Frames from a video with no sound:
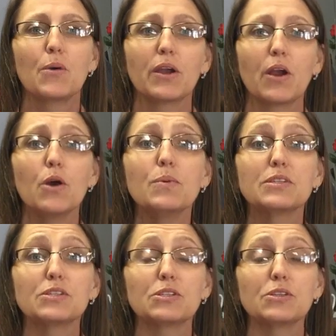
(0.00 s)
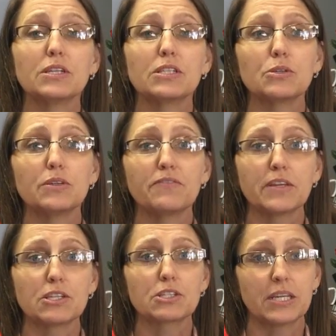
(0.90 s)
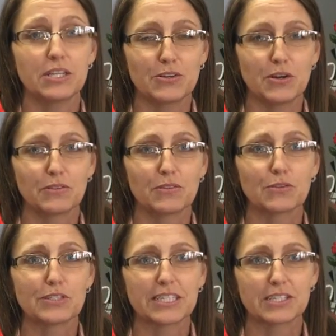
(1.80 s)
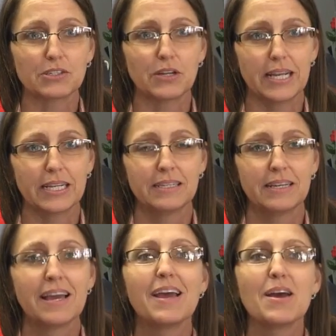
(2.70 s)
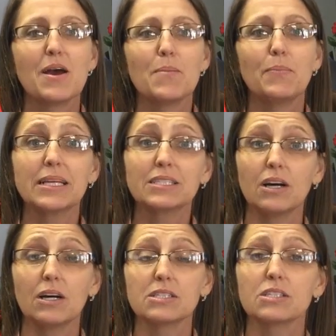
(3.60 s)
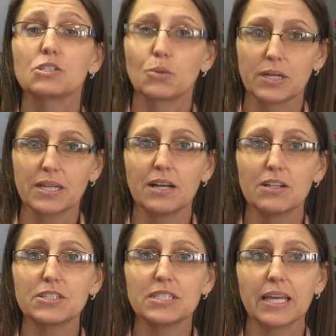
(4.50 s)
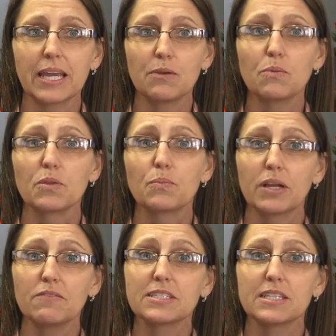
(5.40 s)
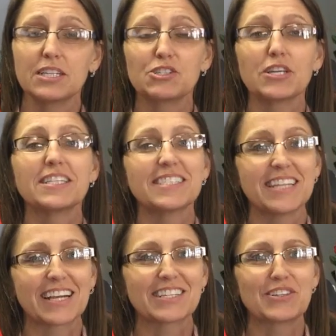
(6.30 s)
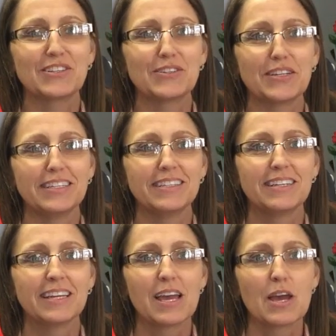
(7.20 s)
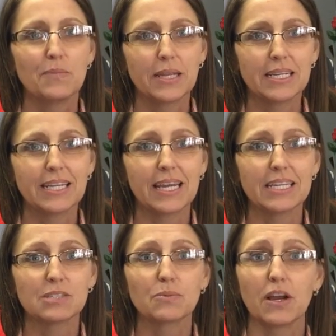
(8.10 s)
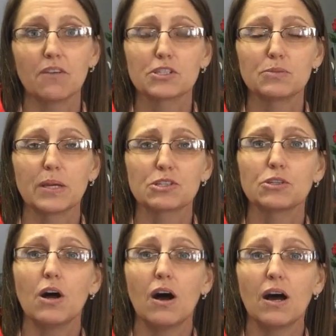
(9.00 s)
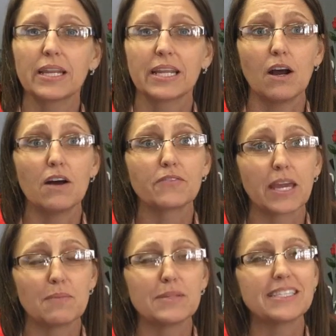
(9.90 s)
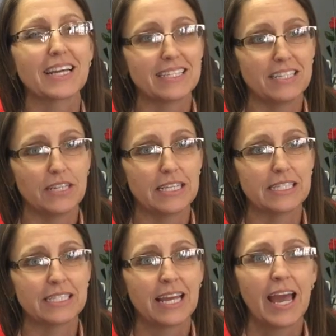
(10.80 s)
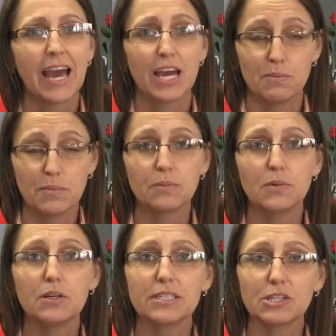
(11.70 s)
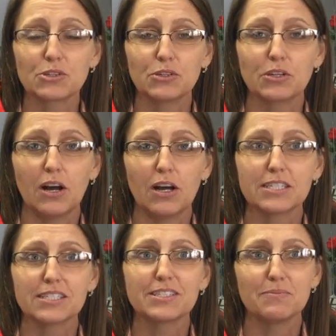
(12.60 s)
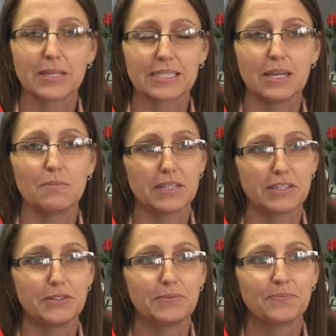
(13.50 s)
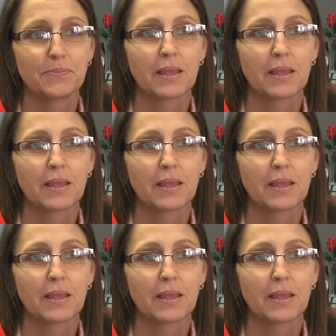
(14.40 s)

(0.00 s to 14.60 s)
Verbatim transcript: We are open to students who have finished kindergarten through sixth grade. Base cost is $20 a day with breakfast, lunch, and snacks included. Many days we offer special on and off campus activities at a minimal additional cost to mix up a little.